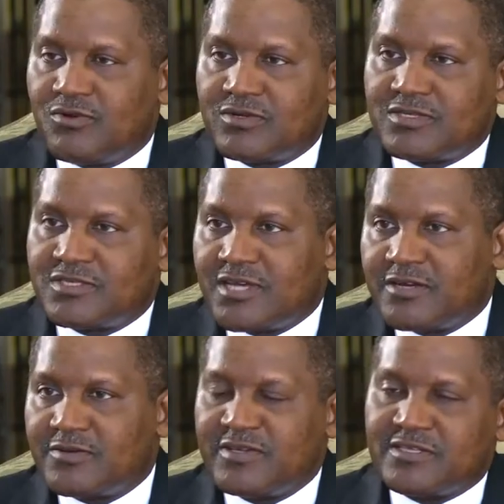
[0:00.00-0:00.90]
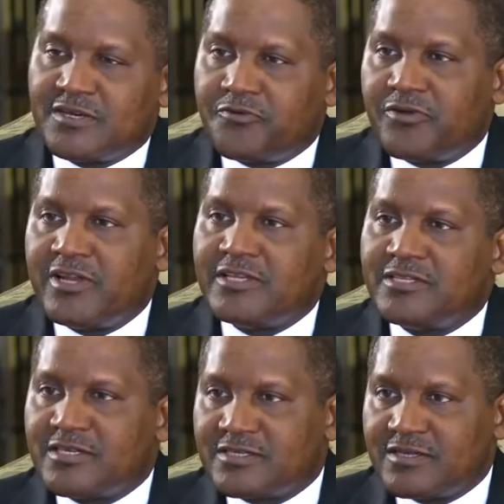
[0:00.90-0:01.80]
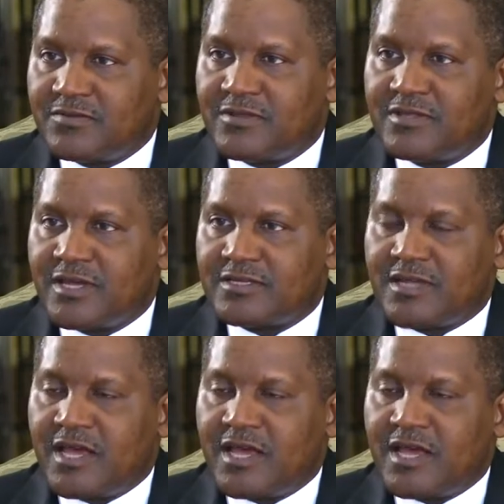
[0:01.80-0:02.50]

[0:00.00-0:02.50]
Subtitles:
not charity. It's a religious something that